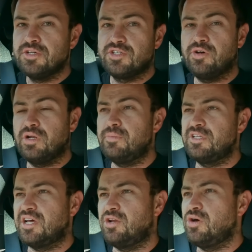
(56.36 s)
So let
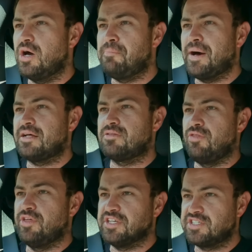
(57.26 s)
me tell you about
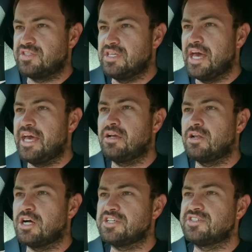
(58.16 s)
this, the
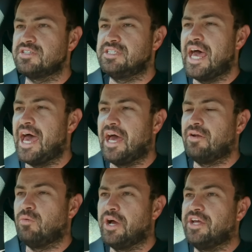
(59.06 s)
A-Class
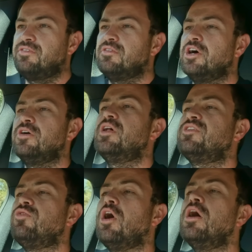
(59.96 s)
Sedan. Wait, no,
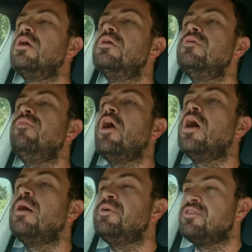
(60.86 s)
that's wrong. No,
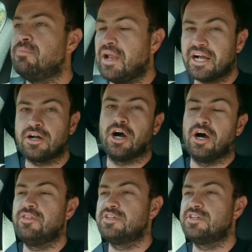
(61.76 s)
I'm in the black car.